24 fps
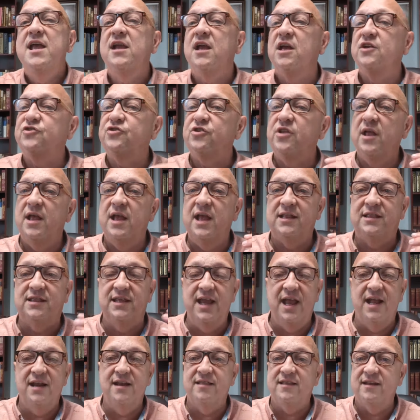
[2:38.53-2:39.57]
Because at
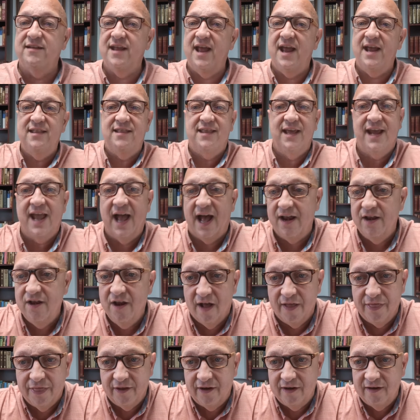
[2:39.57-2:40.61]
the end of the day, they got
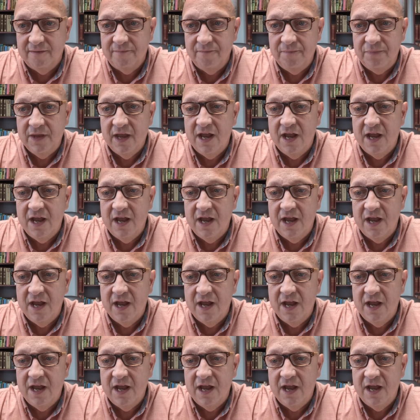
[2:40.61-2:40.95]
nothing.